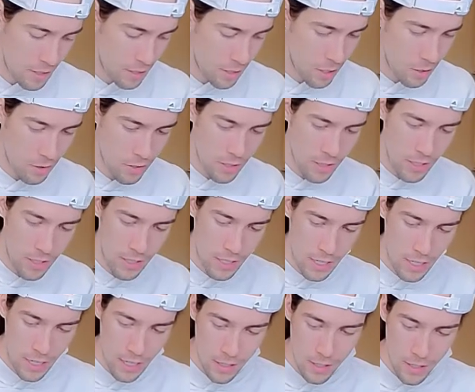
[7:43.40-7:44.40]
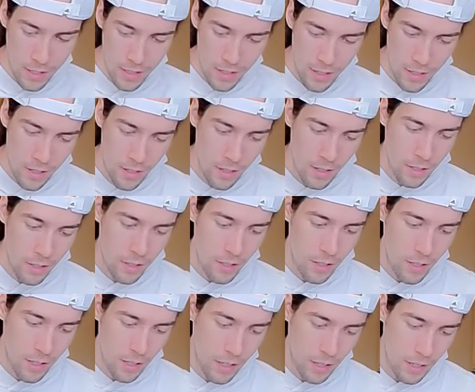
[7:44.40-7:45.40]
Coconut date.
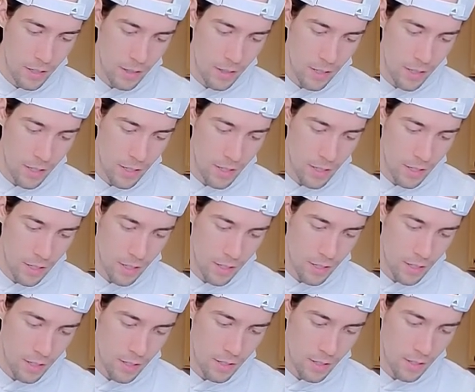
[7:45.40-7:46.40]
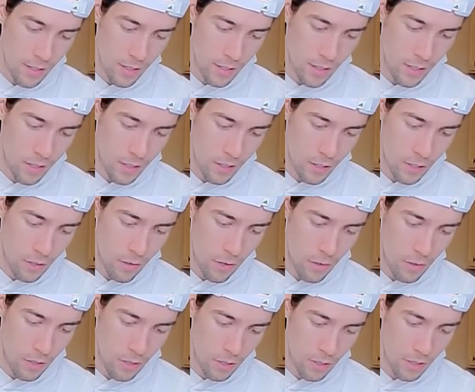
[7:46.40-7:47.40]
You can get these at
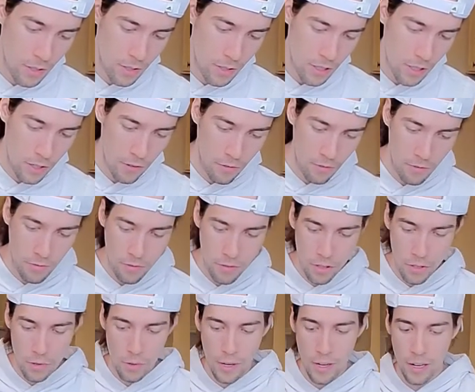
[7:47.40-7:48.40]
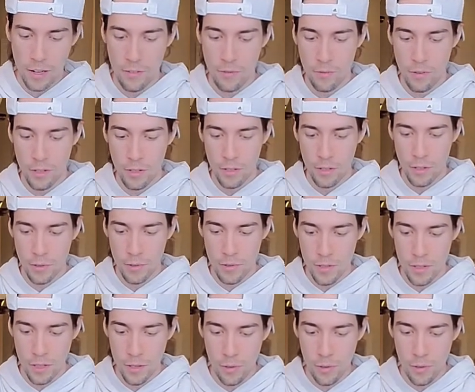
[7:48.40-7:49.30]
Kroger if you have one of those